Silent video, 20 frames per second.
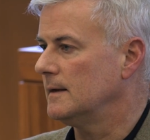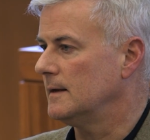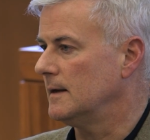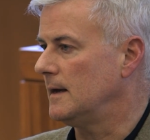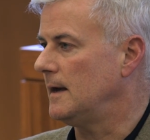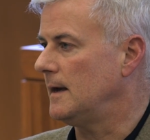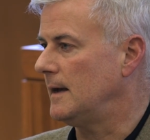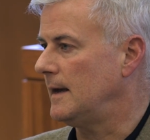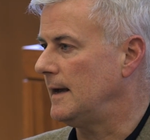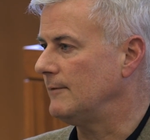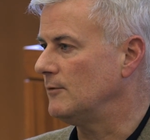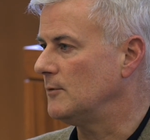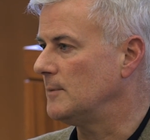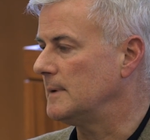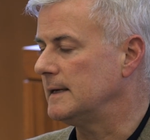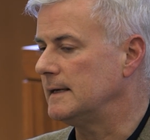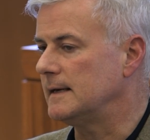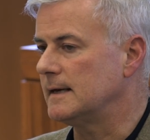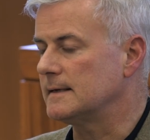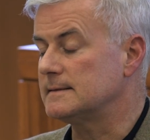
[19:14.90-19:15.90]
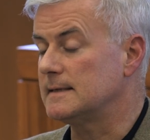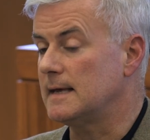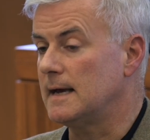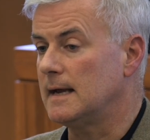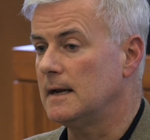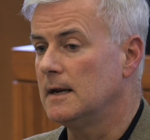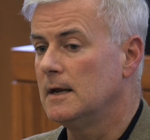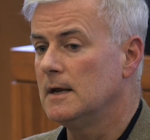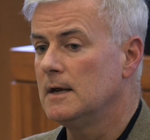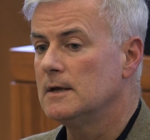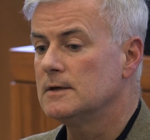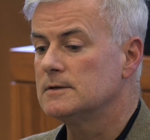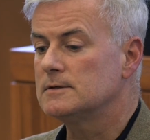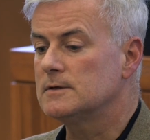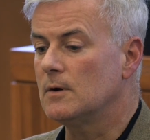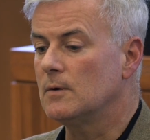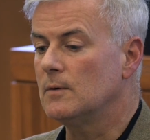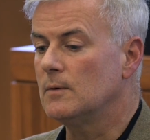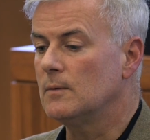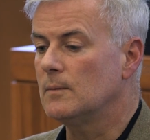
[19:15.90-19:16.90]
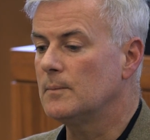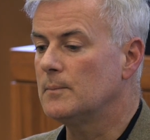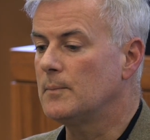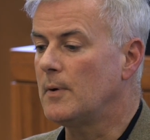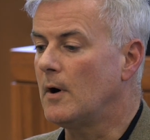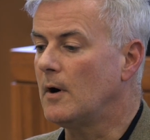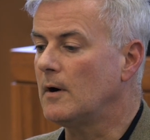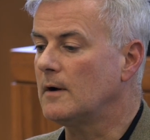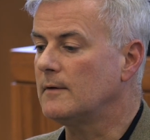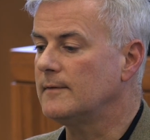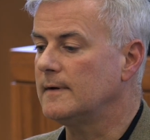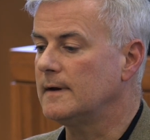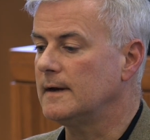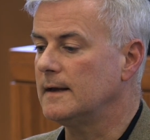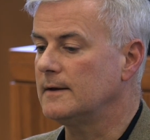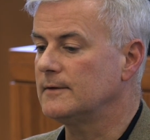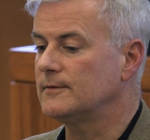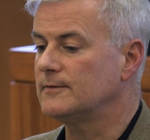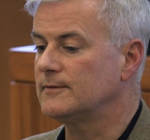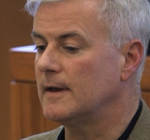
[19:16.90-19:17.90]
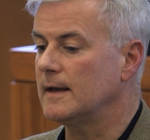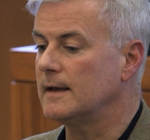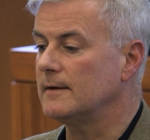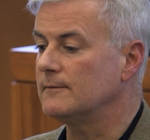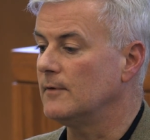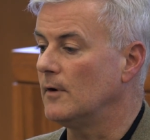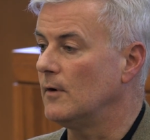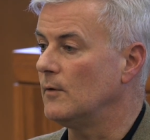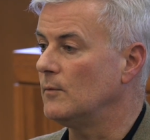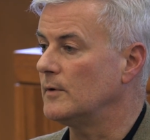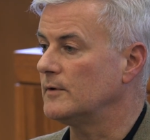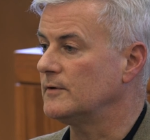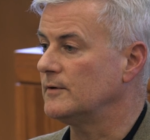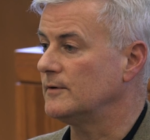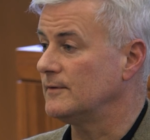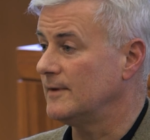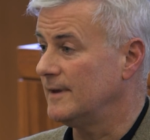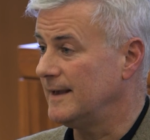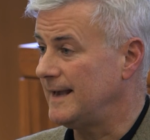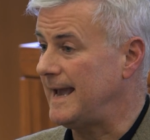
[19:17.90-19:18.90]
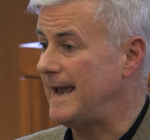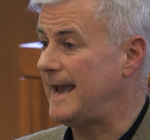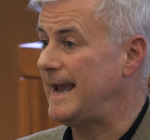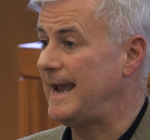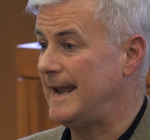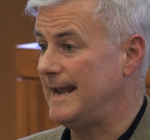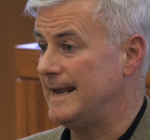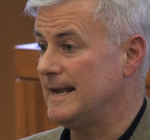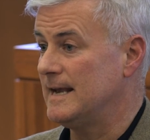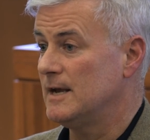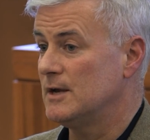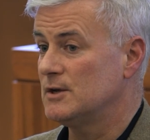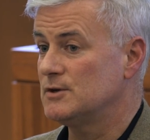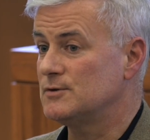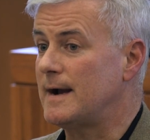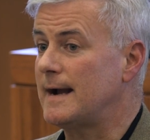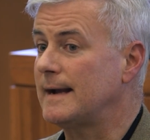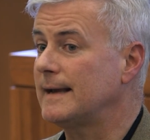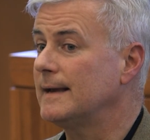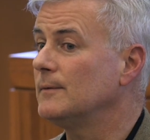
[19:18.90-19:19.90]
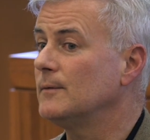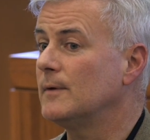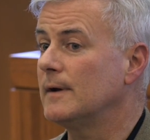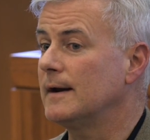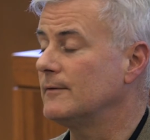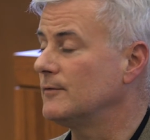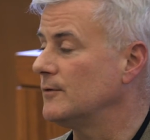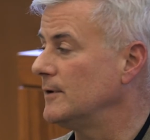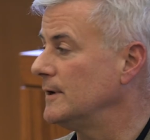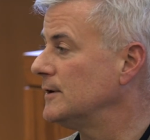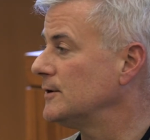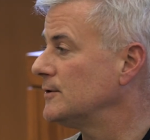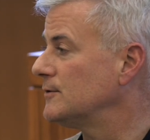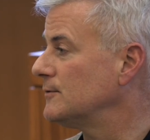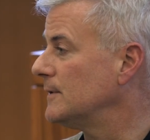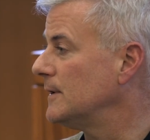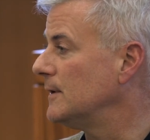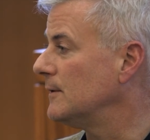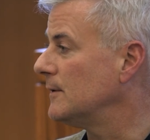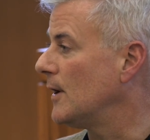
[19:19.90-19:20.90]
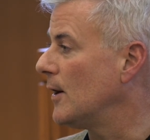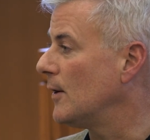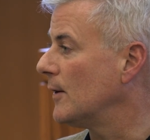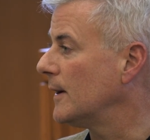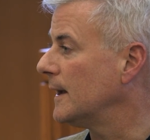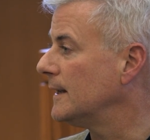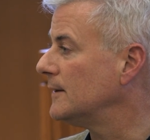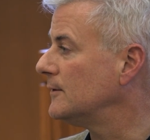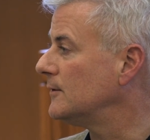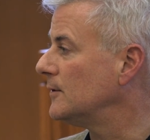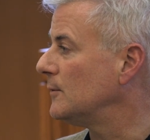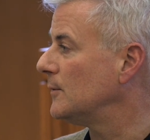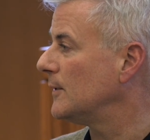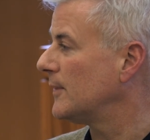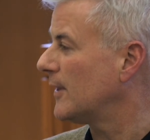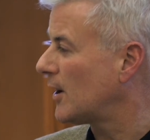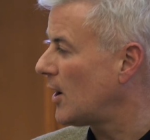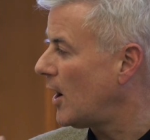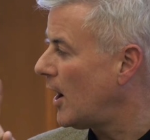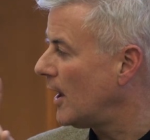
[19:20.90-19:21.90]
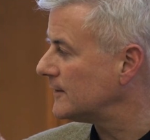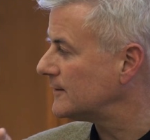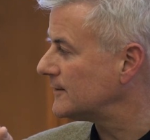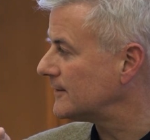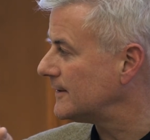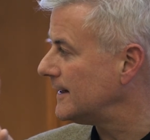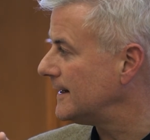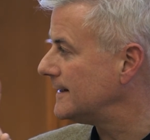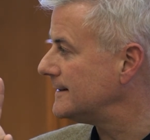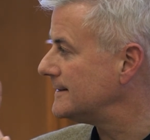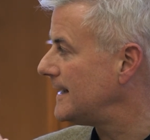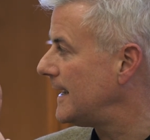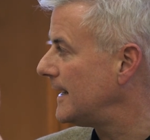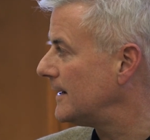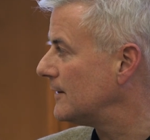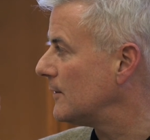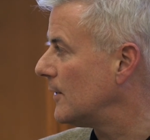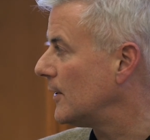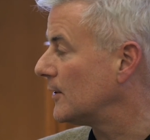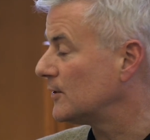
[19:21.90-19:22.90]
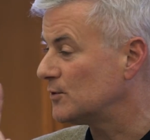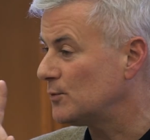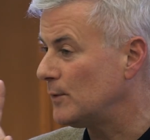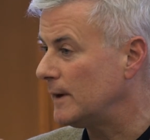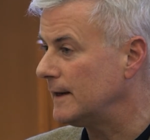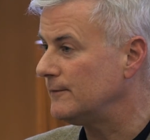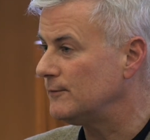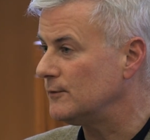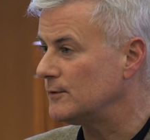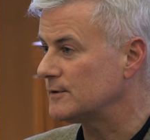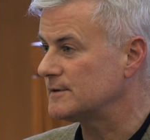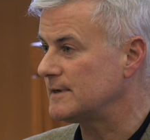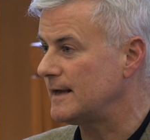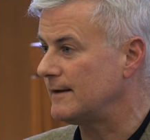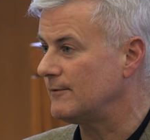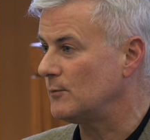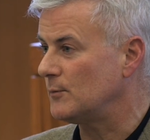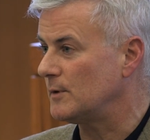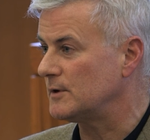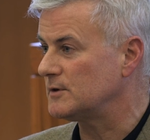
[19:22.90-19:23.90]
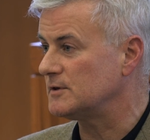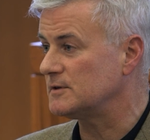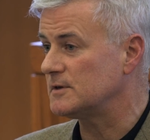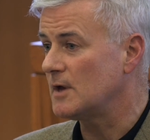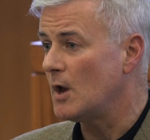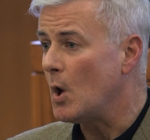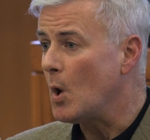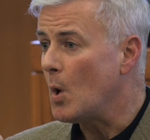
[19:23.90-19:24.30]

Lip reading: everybody does that. So part of it is staying involved, which is tracking whatever industry you're going into with a constant antenna on 24/7, which is,